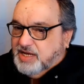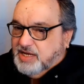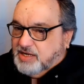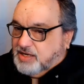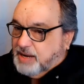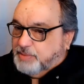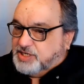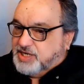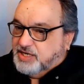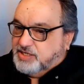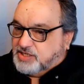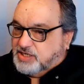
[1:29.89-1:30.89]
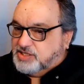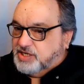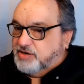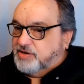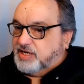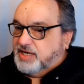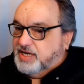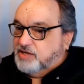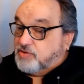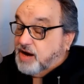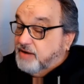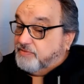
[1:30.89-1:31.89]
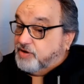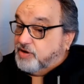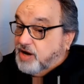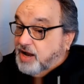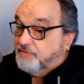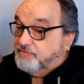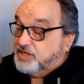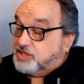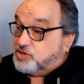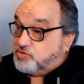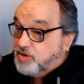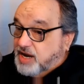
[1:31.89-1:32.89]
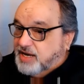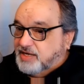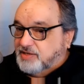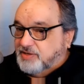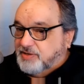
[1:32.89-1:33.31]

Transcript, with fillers: Climate change is considered a key driver of this trend.